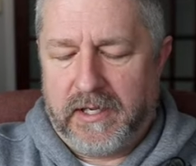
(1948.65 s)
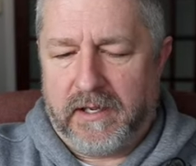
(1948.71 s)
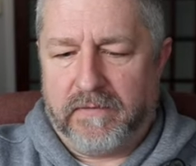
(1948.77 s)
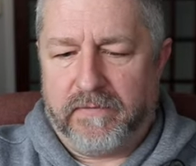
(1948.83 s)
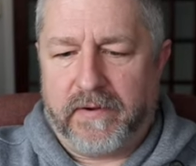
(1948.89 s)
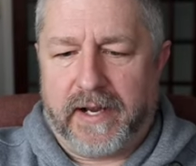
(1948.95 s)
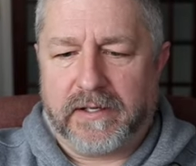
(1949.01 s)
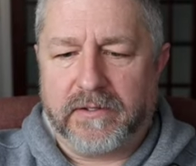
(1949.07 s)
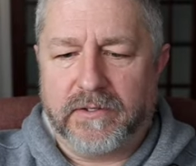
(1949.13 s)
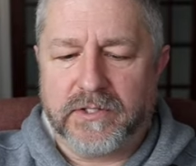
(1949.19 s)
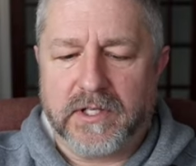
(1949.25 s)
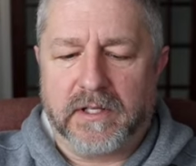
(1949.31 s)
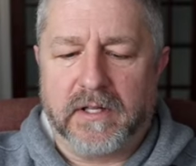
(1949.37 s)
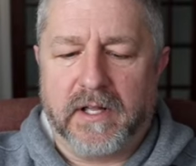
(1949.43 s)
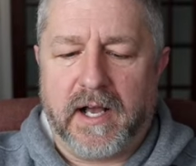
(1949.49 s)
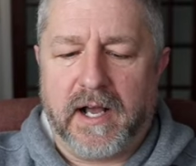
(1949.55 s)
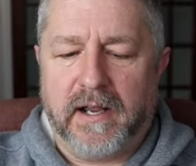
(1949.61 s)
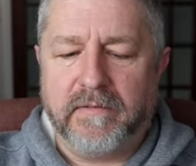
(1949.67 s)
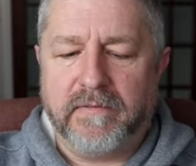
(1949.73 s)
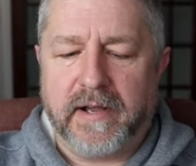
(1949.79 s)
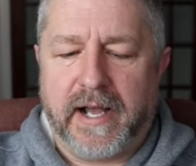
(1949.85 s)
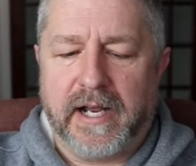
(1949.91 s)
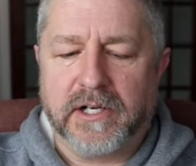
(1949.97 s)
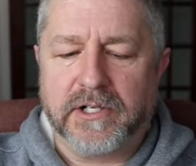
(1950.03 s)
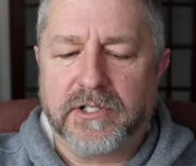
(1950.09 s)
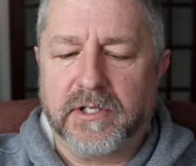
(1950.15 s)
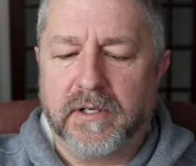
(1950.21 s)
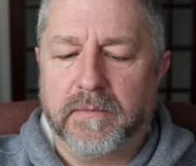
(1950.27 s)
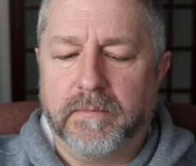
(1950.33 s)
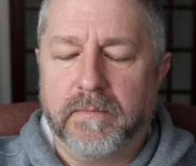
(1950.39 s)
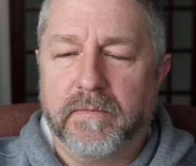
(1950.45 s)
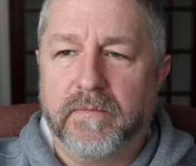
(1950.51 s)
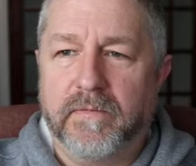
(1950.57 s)
In fact, there's a live
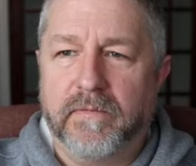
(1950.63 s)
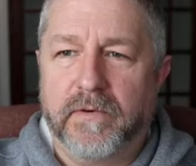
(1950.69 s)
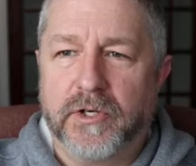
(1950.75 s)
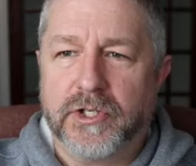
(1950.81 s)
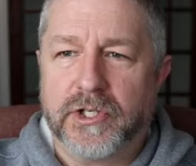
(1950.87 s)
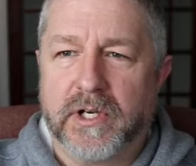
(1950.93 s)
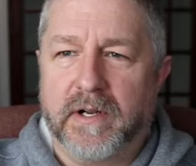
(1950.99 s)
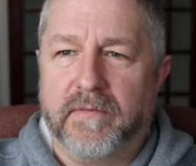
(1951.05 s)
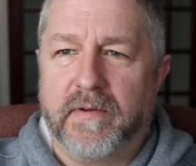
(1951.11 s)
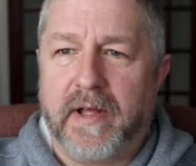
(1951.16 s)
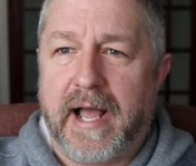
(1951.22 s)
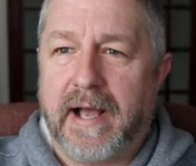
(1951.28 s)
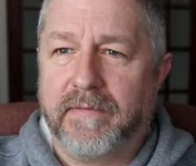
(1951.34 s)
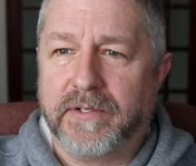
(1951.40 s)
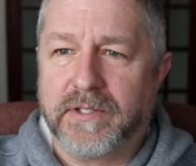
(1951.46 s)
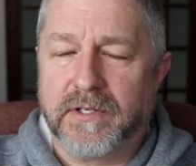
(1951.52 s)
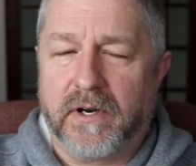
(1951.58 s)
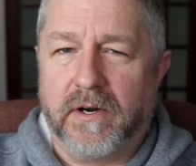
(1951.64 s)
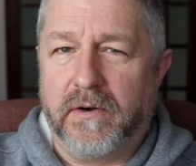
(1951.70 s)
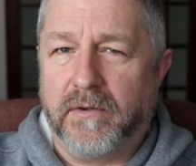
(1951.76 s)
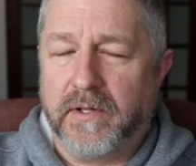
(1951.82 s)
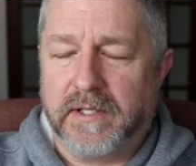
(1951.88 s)
action version of Avatar: